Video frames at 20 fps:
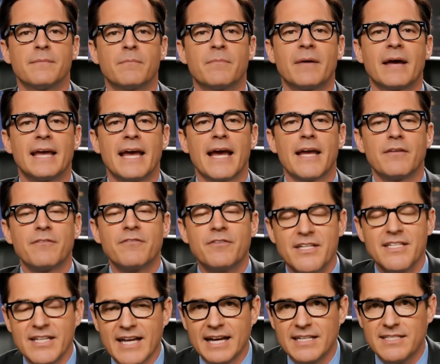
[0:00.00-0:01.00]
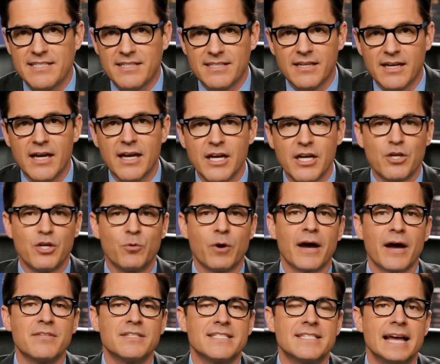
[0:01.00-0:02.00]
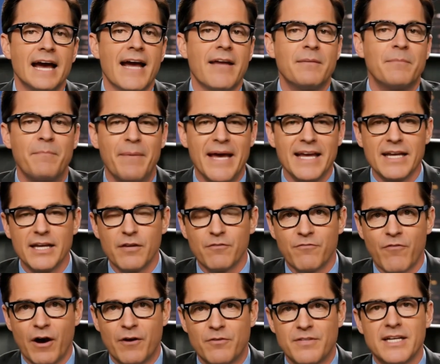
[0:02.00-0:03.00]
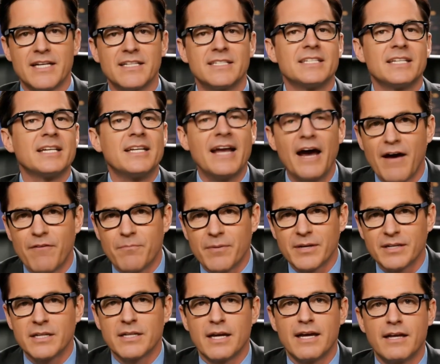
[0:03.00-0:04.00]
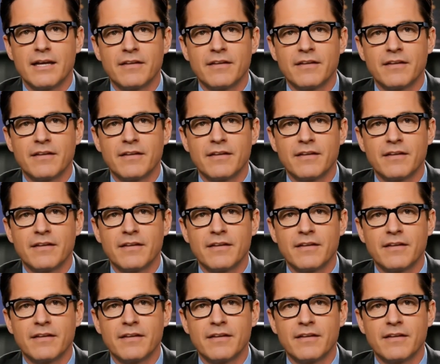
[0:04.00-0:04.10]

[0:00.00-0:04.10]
By the end of this lesson, you will understand the meaning of representative government,